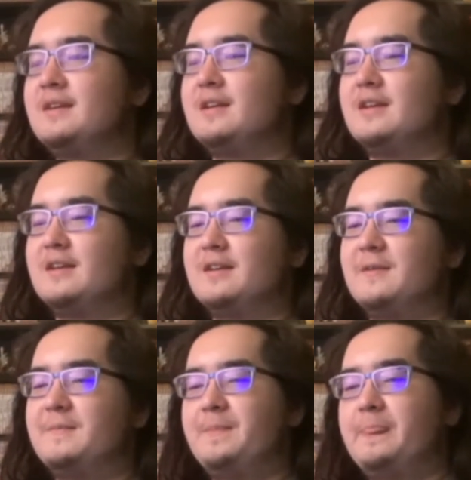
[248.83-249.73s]

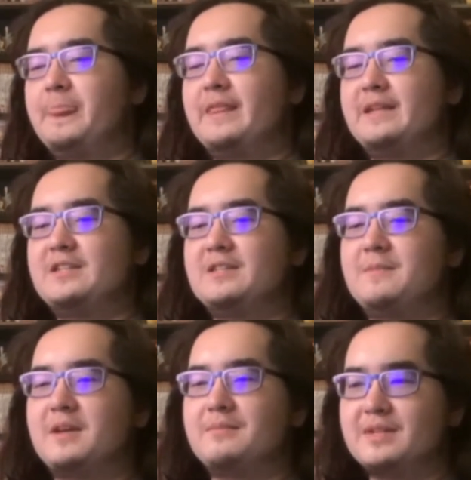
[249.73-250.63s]
that she's
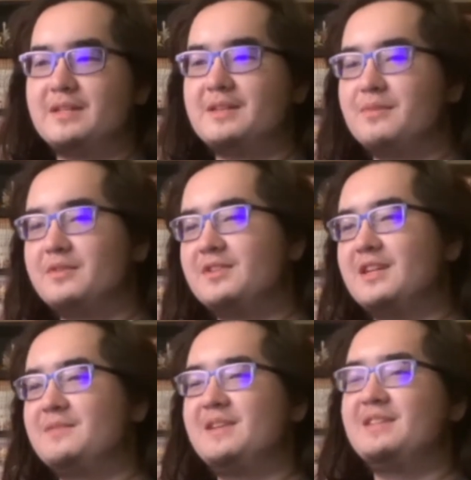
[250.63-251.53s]
completely
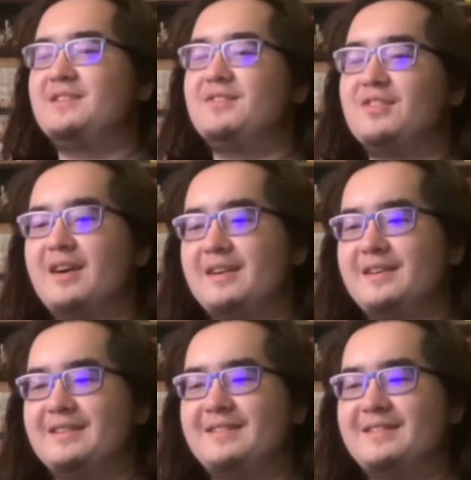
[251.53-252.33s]
bullshitting me and she's lying,